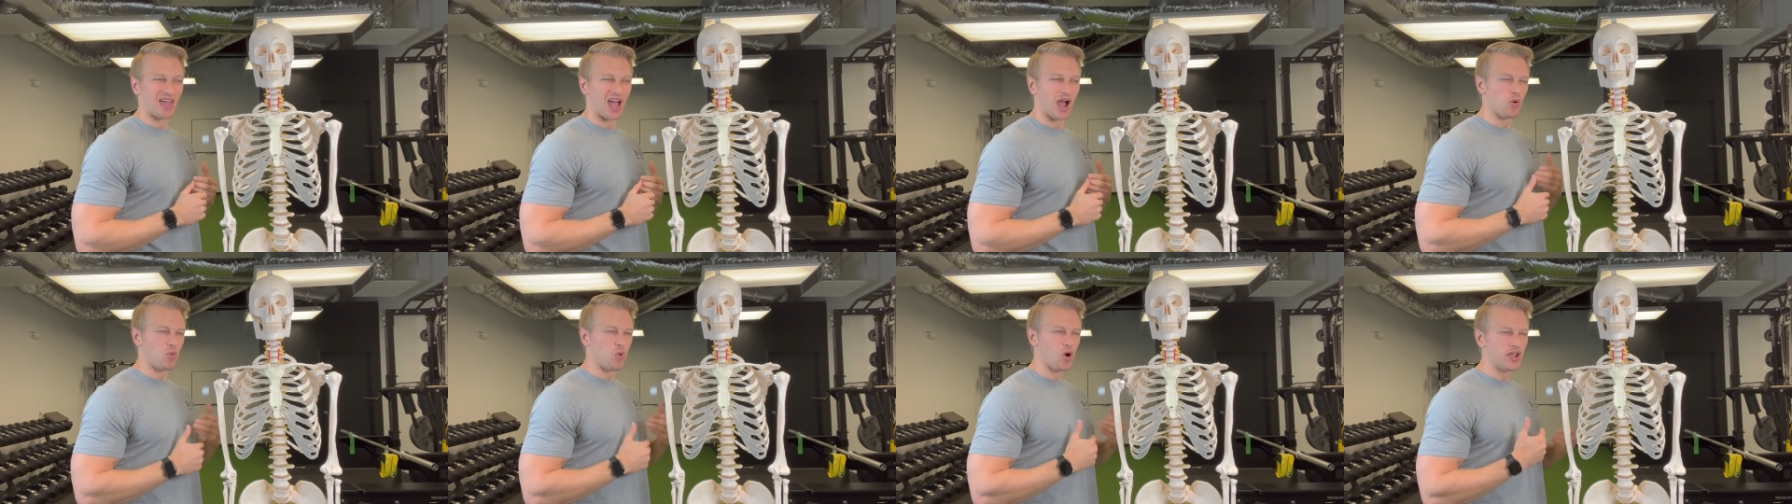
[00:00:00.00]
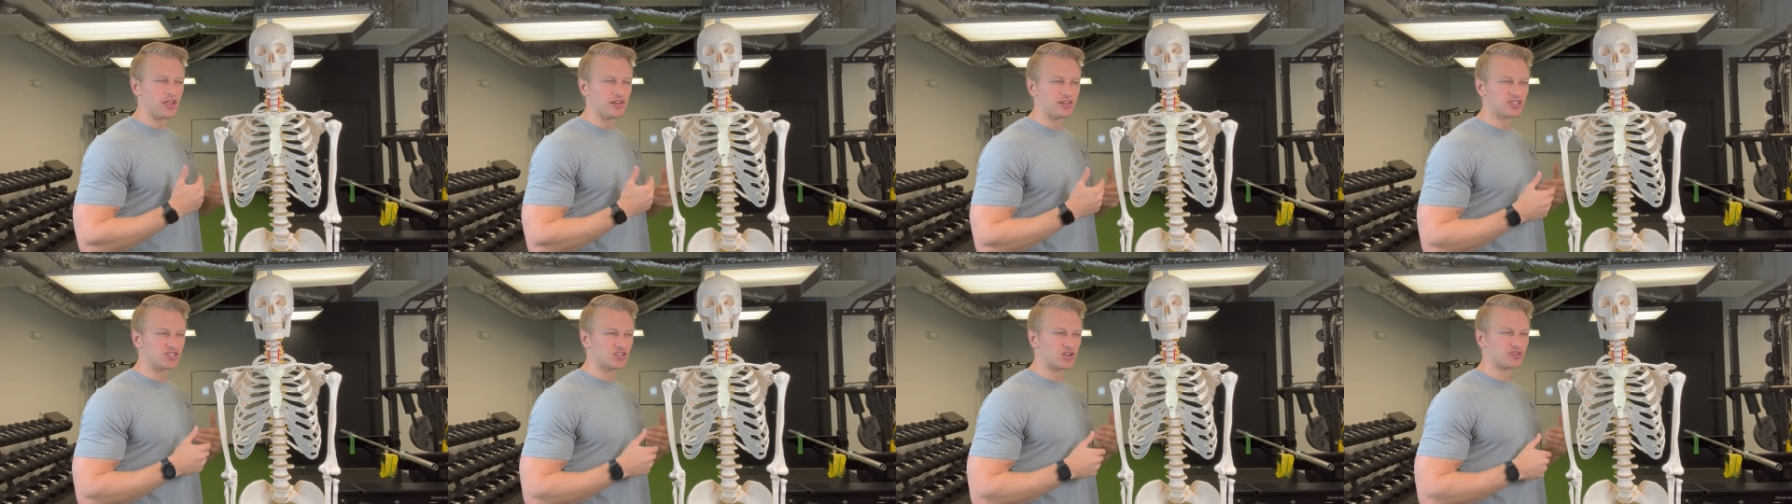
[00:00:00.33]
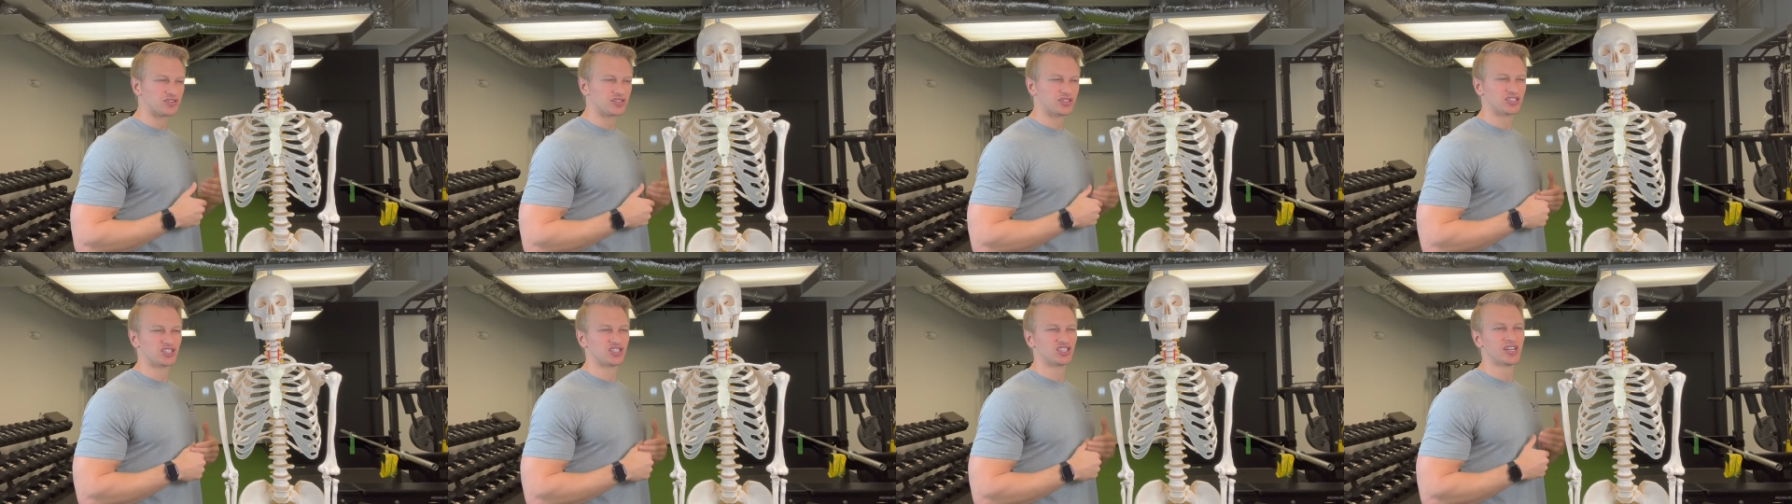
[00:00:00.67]
I want you to
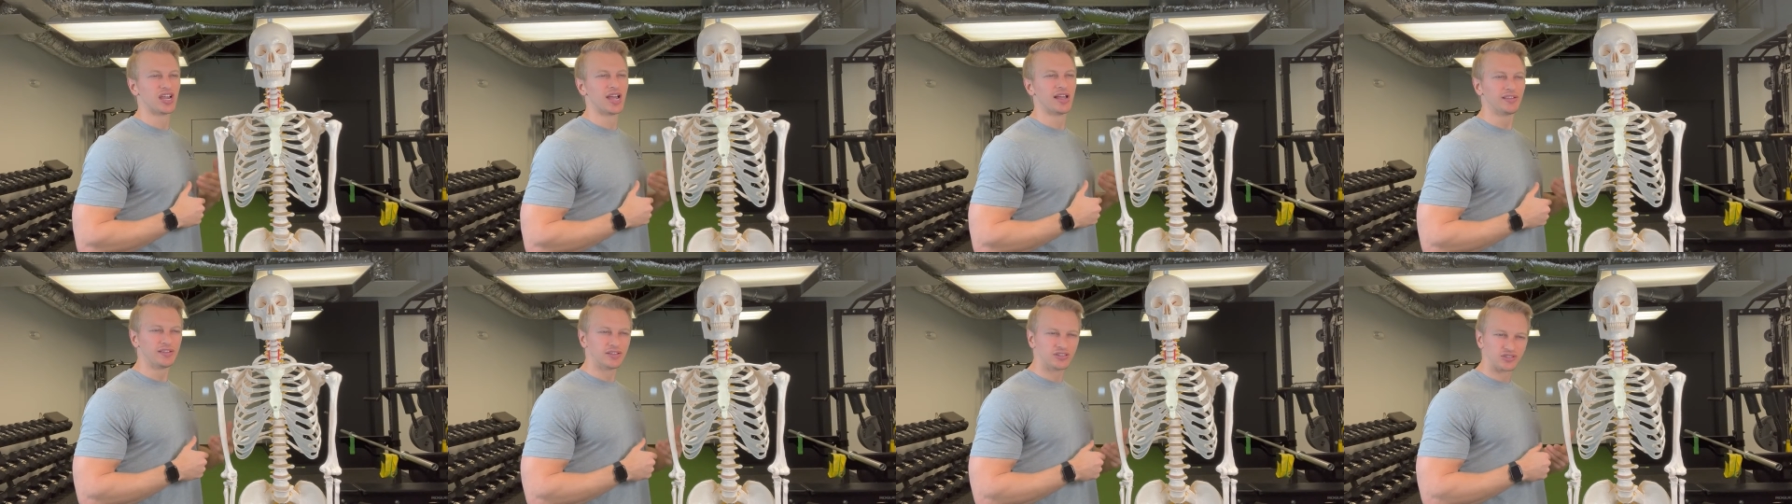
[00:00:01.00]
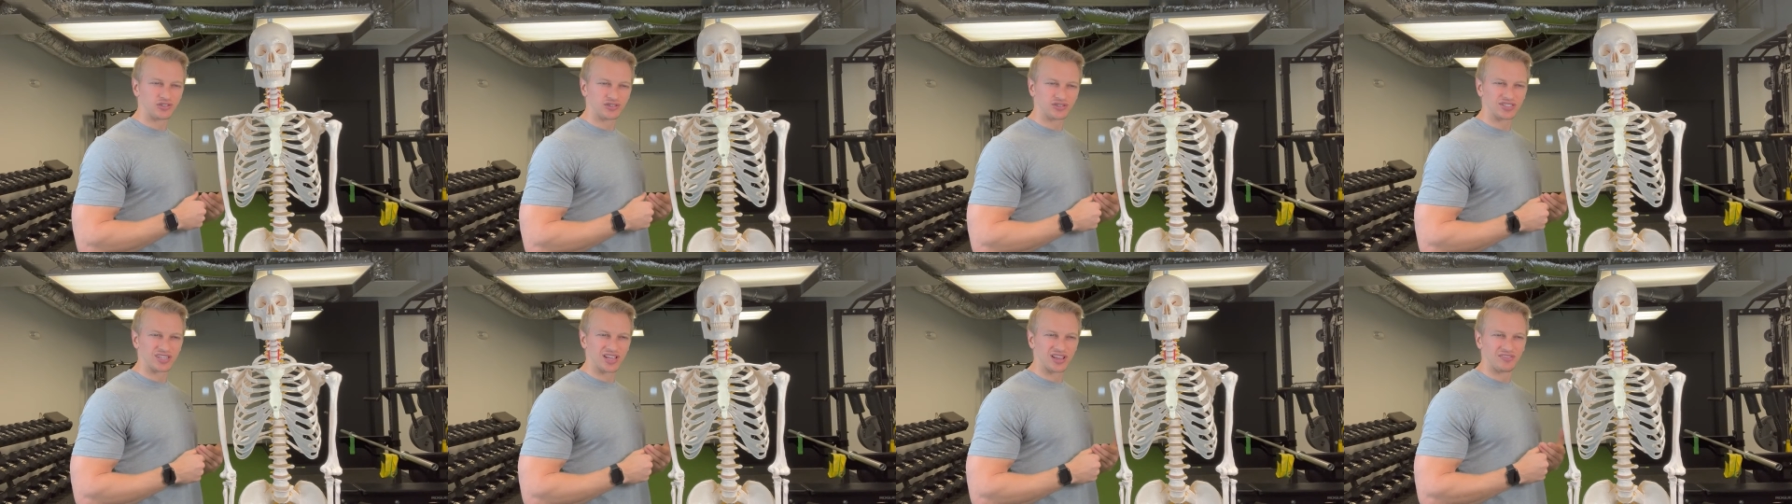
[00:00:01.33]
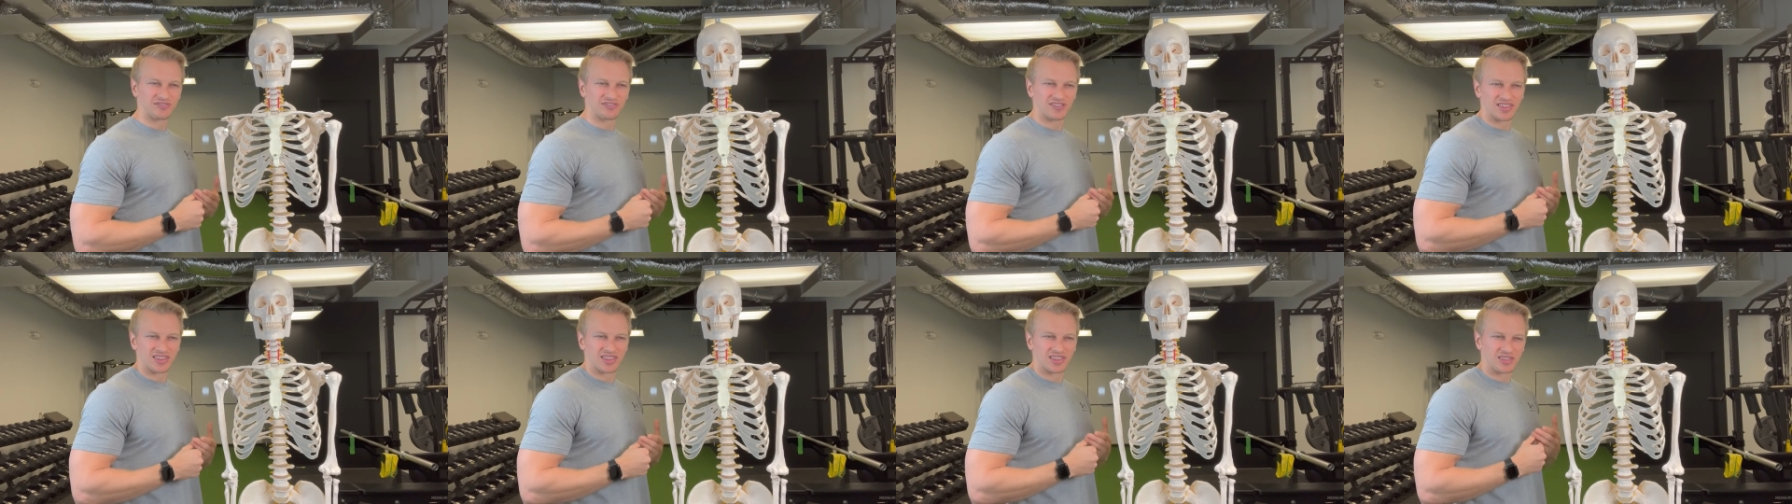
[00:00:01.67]
start to challenge
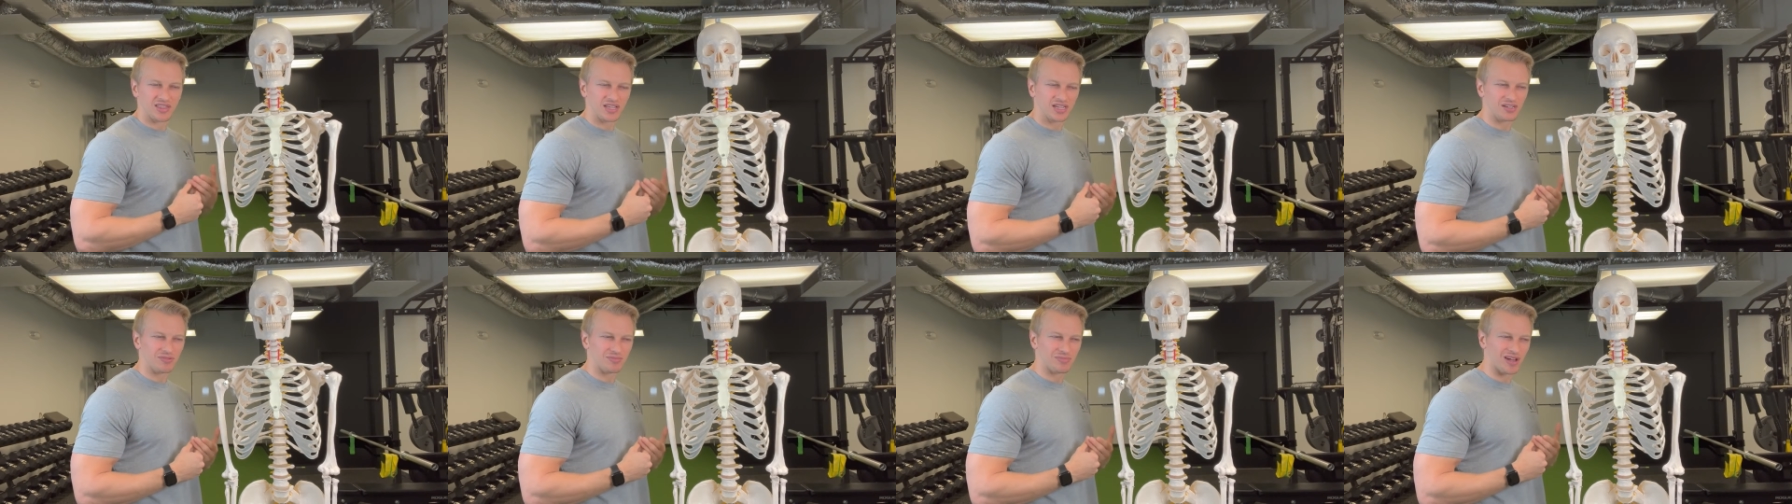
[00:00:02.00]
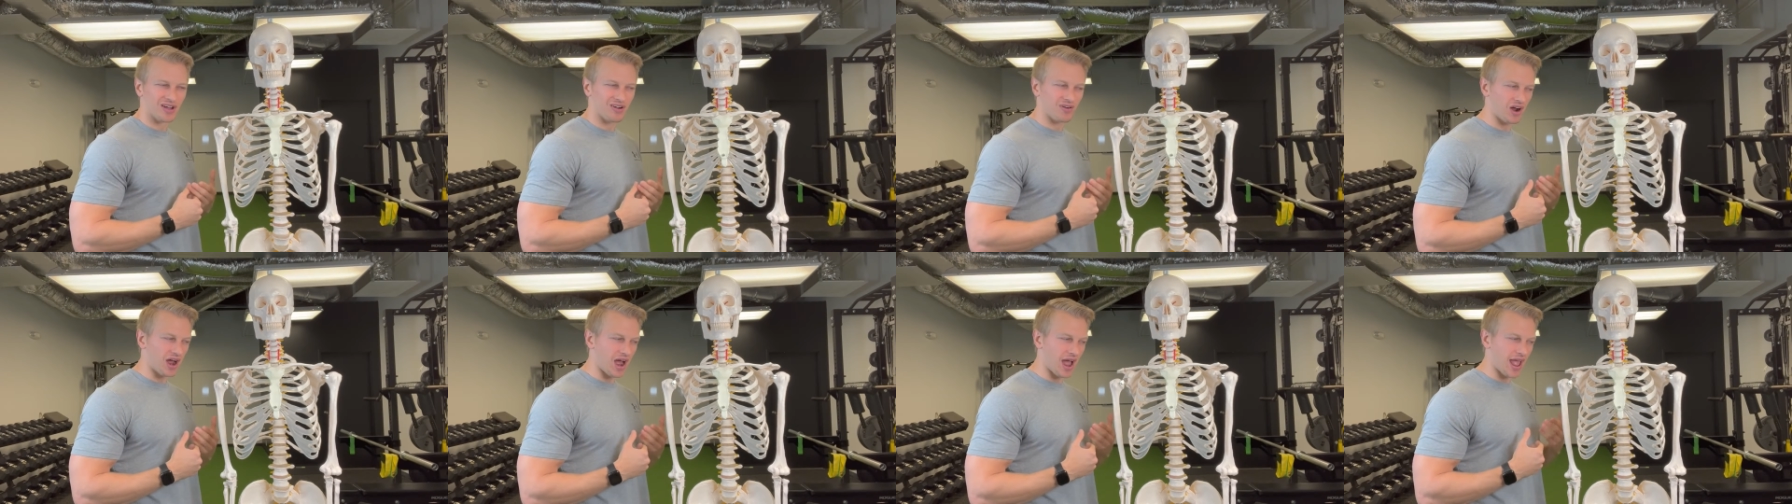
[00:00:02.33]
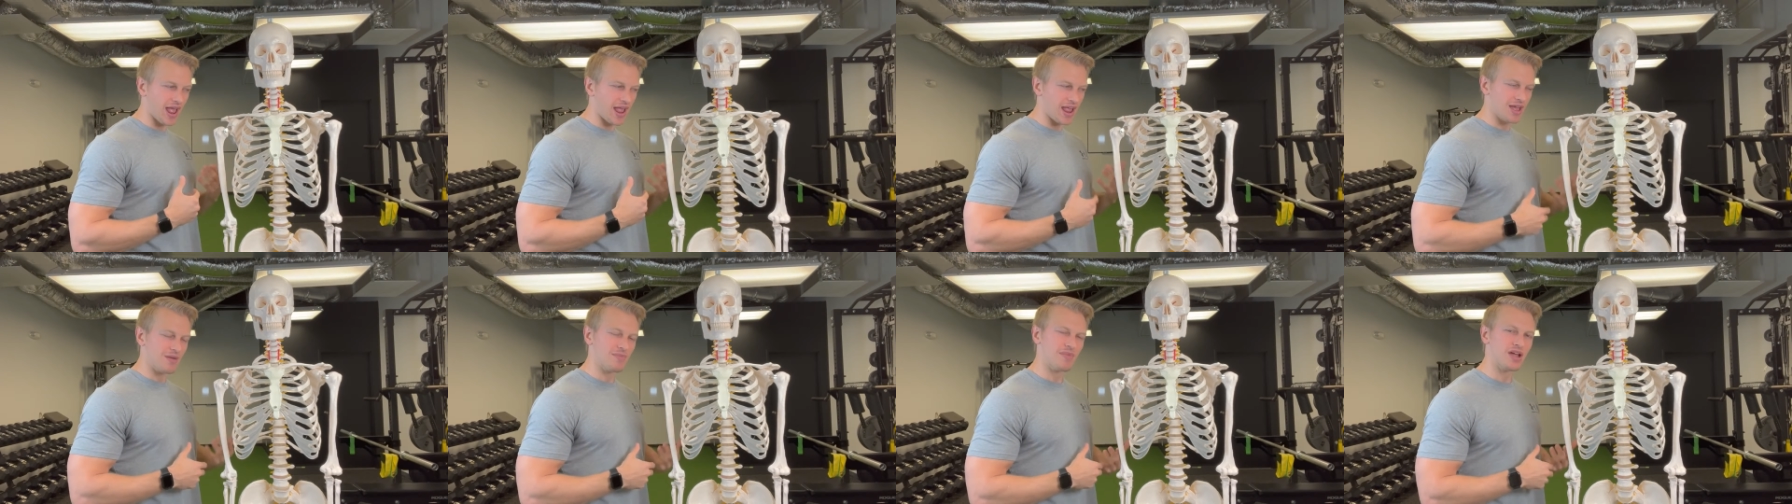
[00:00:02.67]
yourself and think about
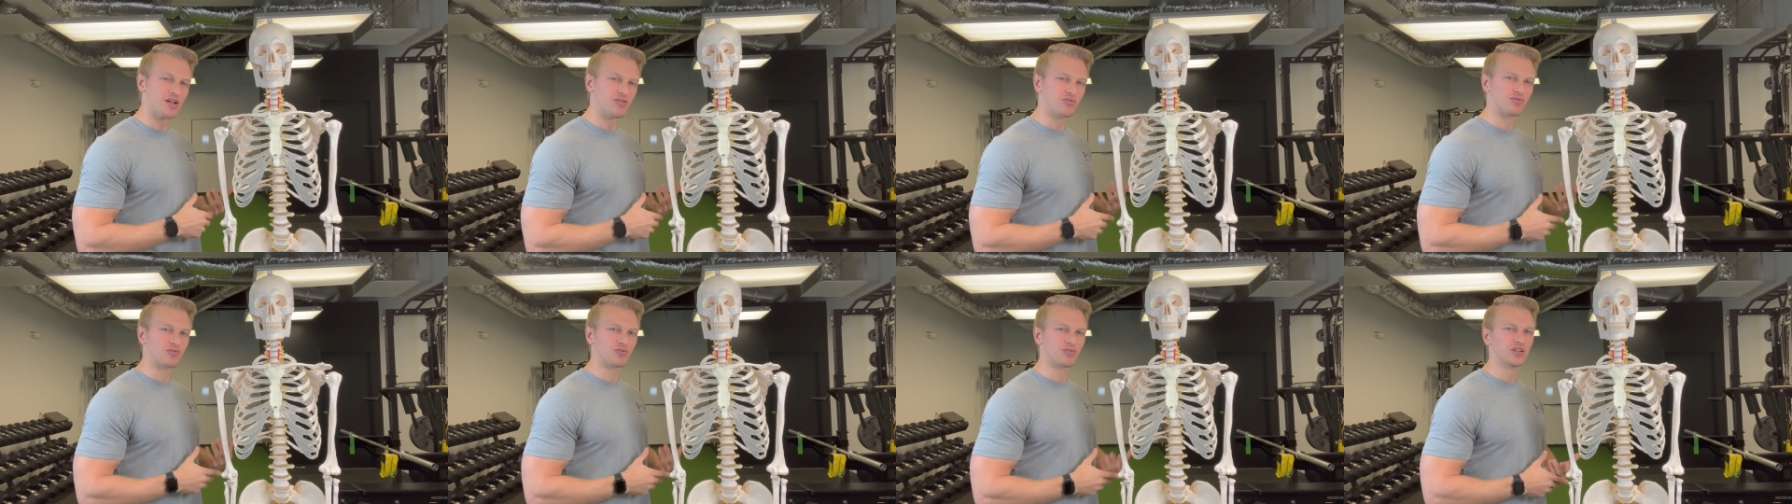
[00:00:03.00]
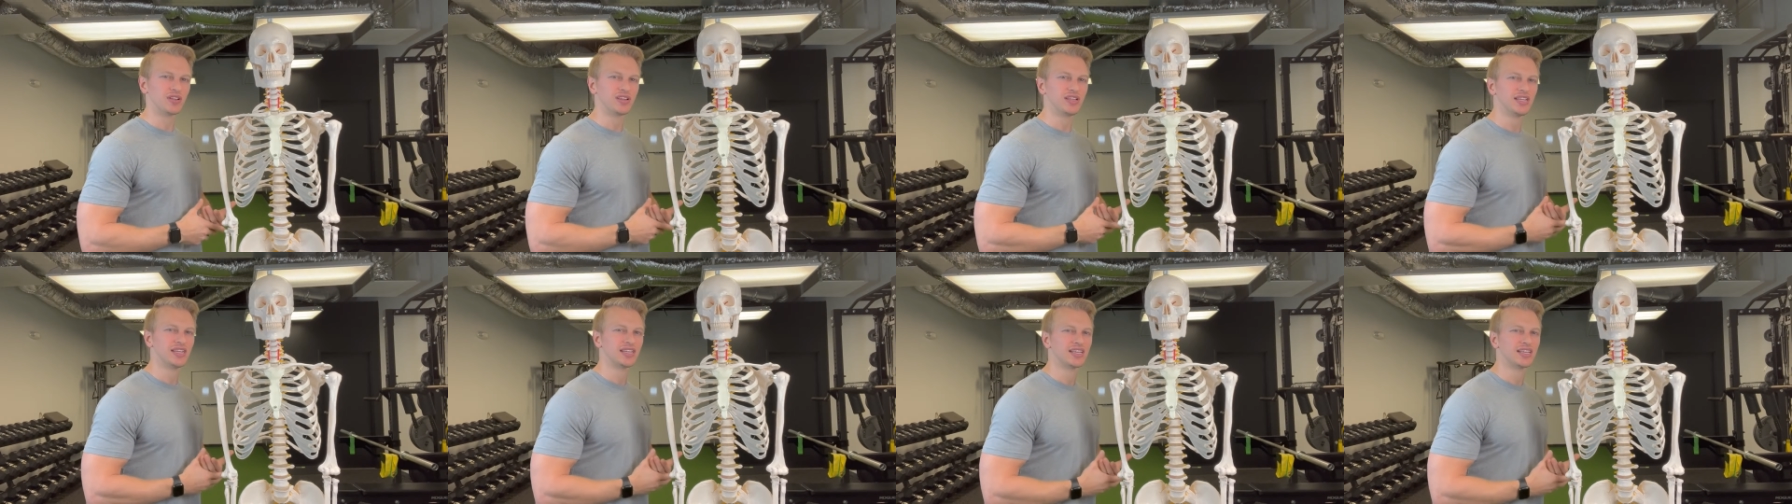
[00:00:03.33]
am I really